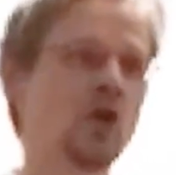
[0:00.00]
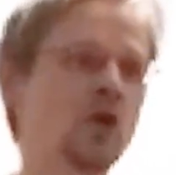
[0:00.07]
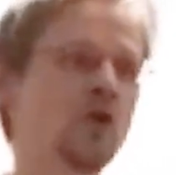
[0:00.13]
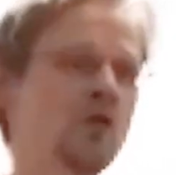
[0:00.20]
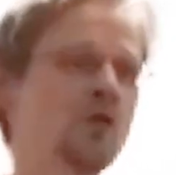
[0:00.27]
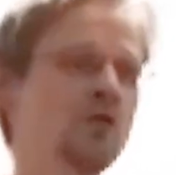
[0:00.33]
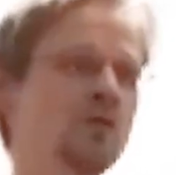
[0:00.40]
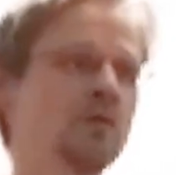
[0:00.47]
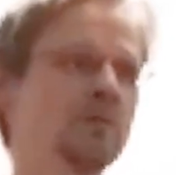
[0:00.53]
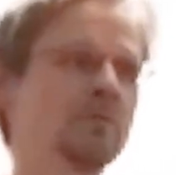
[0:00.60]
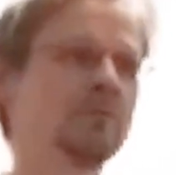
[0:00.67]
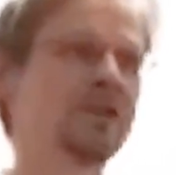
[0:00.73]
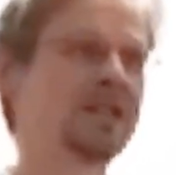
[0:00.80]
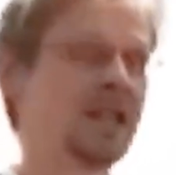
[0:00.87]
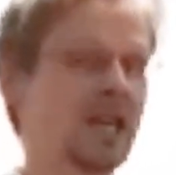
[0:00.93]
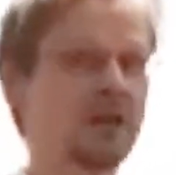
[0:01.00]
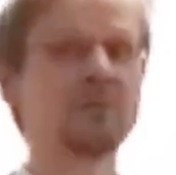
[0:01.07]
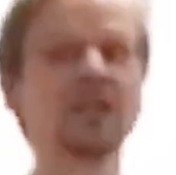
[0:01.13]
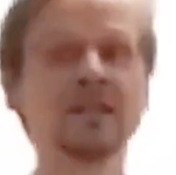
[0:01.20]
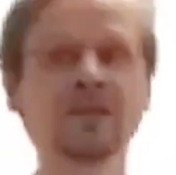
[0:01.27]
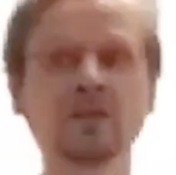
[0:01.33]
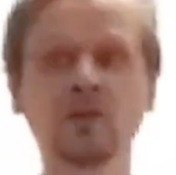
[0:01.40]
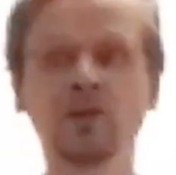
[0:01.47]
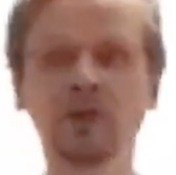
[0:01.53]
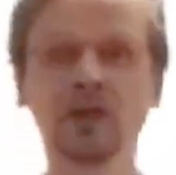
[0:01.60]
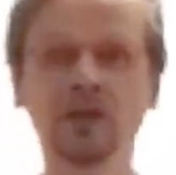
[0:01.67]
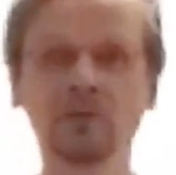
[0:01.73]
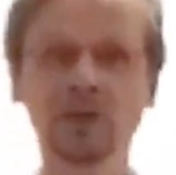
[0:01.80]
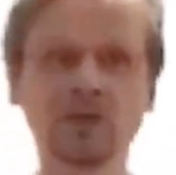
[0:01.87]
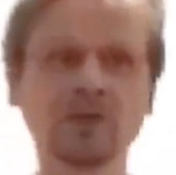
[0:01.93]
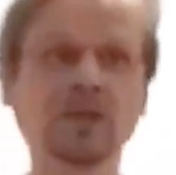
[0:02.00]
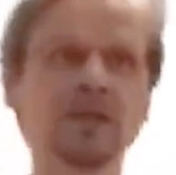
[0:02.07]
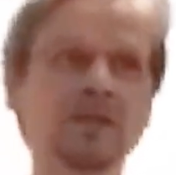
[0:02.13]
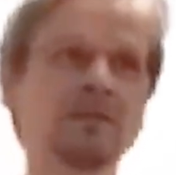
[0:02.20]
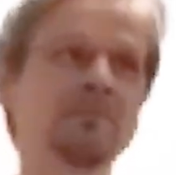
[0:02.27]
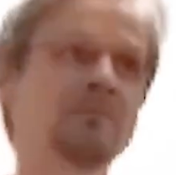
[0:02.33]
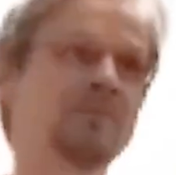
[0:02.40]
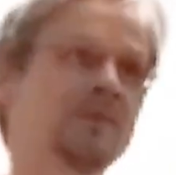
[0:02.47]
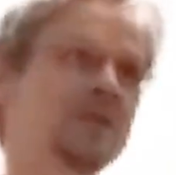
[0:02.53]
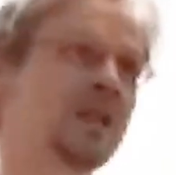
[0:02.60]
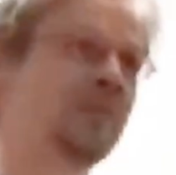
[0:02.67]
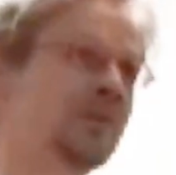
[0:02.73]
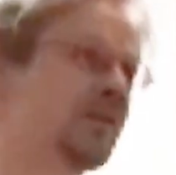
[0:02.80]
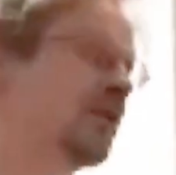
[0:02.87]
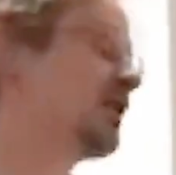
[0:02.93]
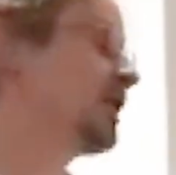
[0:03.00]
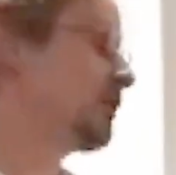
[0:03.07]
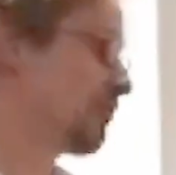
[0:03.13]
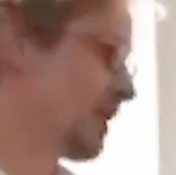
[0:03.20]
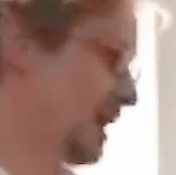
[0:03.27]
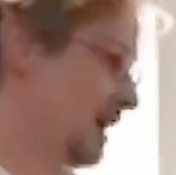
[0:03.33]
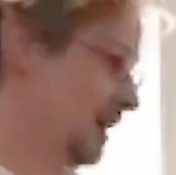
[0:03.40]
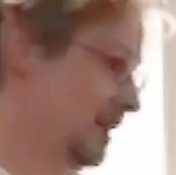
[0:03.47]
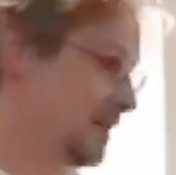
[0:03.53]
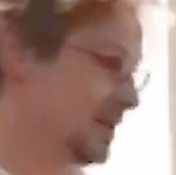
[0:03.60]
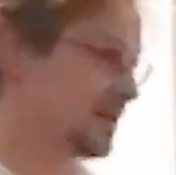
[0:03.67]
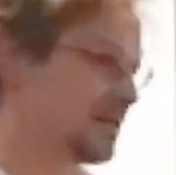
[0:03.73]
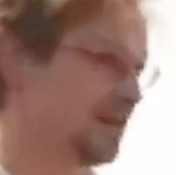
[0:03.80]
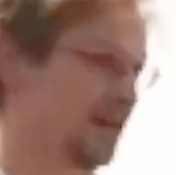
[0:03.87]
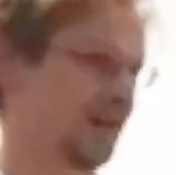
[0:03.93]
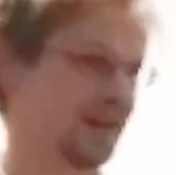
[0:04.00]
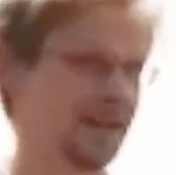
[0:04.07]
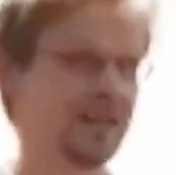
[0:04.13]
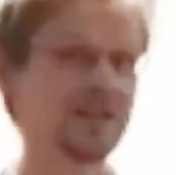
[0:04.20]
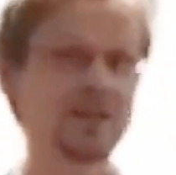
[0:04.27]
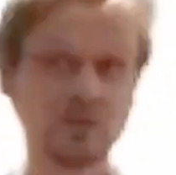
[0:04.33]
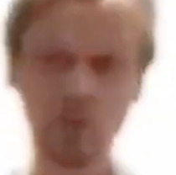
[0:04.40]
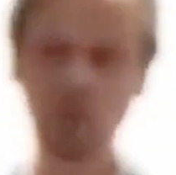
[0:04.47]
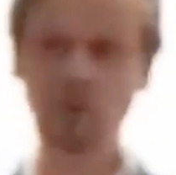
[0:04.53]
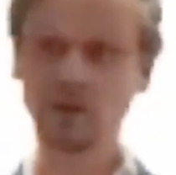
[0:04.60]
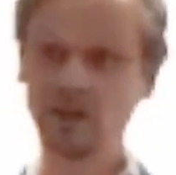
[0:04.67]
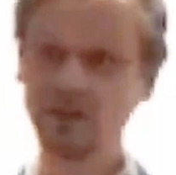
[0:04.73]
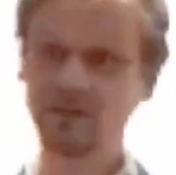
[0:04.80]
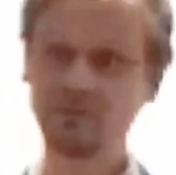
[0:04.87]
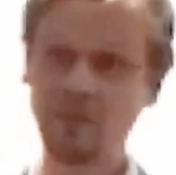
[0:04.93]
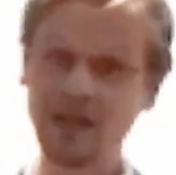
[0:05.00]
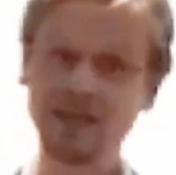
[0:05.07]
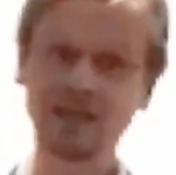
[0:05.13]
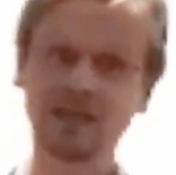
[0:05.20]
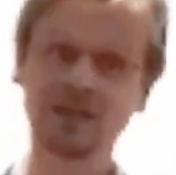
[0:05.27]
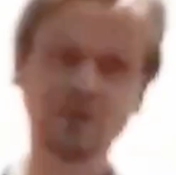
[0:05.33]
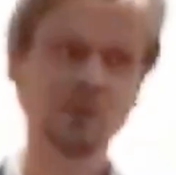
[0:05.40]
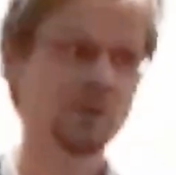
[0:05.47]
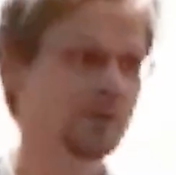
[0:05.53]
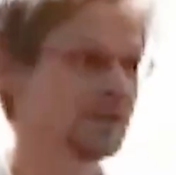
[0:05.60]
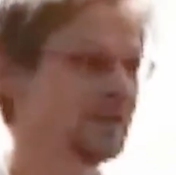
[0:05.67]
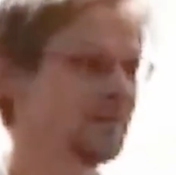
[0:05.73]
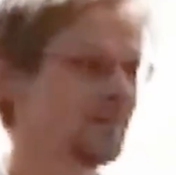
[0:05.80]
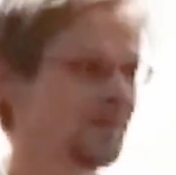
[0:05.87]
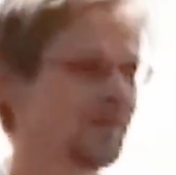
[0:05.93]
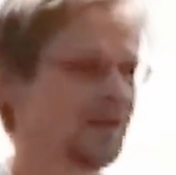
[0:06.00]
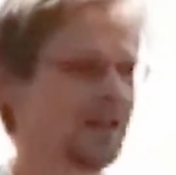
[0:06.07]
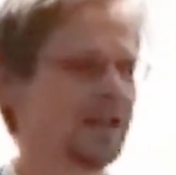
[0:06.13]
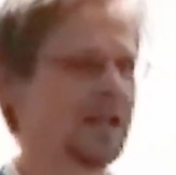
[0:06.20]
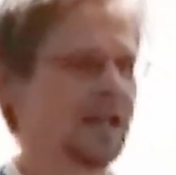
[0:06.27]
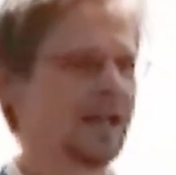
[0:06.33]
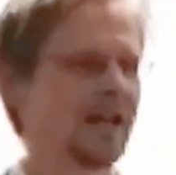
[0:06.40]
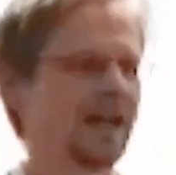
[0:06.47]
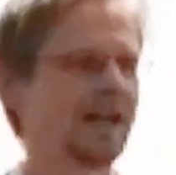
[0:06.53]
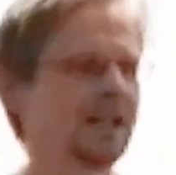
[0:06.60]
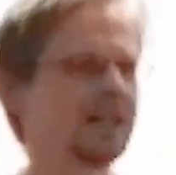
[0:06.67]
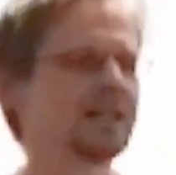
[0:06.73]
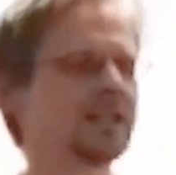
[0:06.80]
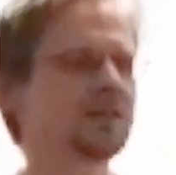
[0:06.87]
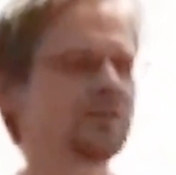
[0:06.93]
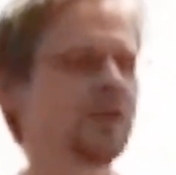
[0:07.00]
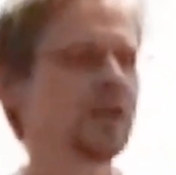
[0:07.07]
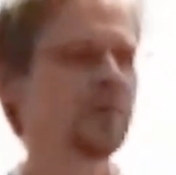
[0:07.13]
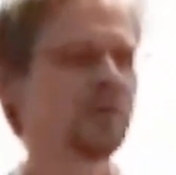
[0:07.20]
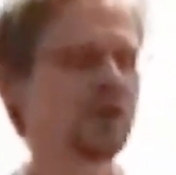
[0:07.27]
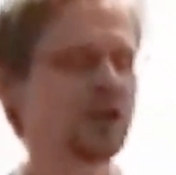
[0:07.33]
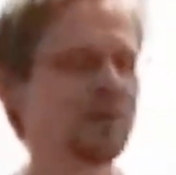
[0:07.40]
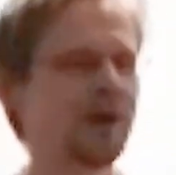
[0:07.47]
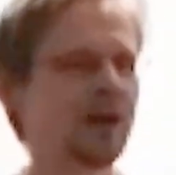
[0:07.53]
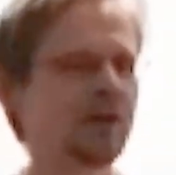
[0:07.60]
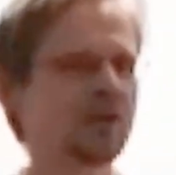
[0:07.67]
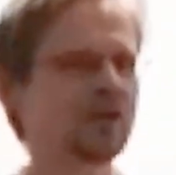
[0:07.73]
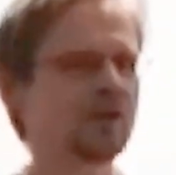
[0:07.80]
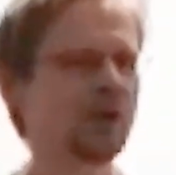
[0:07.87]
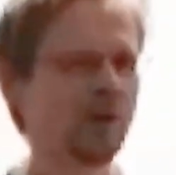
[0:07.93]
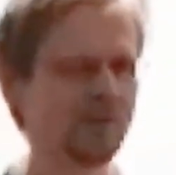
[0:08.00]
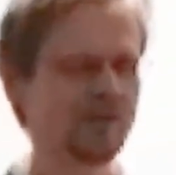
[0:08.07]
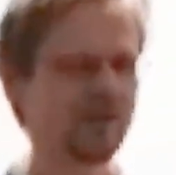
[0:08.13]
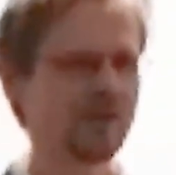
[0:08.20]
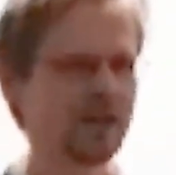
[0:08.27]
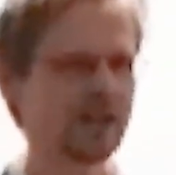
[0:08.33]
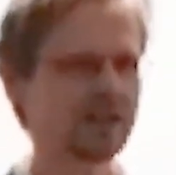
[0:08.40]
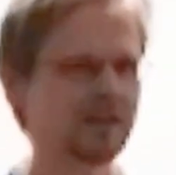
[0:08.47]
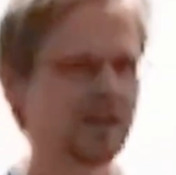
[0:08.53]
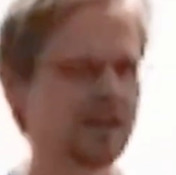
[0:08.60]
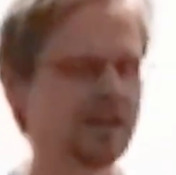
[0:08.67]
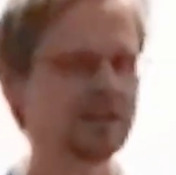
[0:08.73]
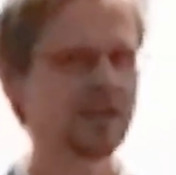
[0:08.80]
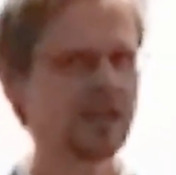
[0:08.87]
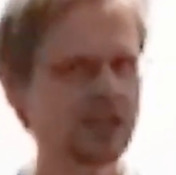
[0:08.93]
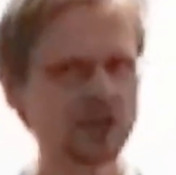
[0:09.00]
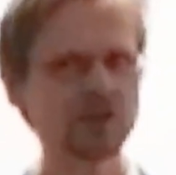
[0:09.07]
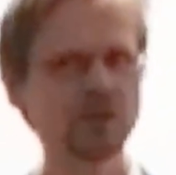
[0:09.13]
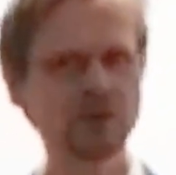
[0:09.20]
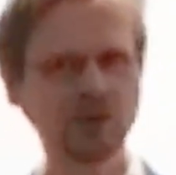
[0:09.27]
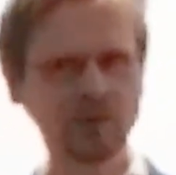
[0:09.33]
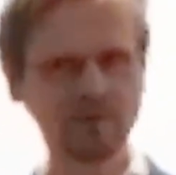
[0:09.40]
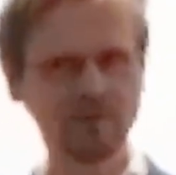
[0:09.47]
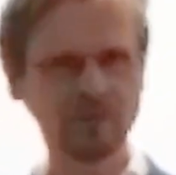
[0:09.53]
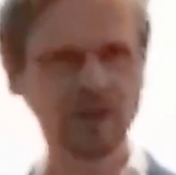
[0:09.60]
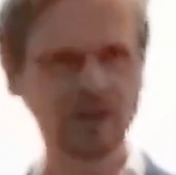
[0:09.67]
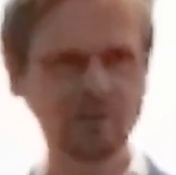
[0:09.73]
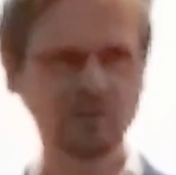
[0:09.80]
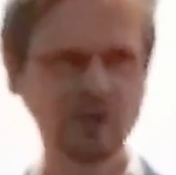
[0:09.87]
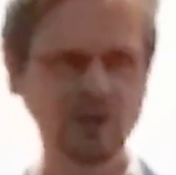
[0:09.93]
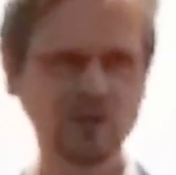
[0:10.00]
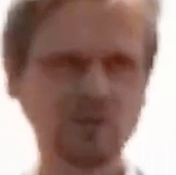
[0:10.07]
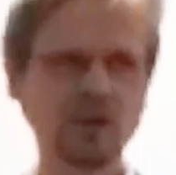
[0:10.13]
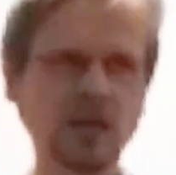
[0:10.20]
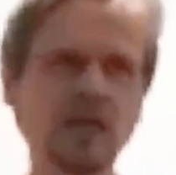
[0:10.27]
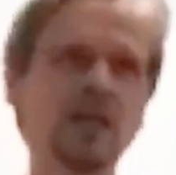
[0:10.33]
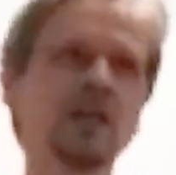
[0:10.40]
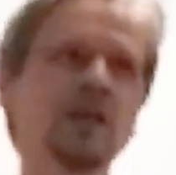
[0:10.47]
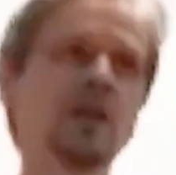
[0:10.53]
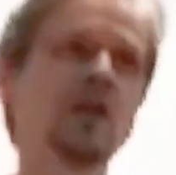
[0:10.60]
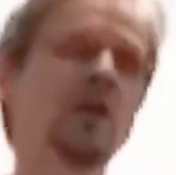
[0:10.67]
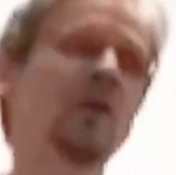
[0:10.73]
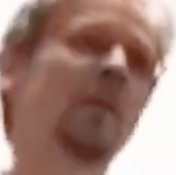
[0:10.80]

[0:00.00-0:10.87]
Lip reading: who became a historian, which was something very rare in his order, mendicant order. And it's really a book about conflict and intellectual conflict between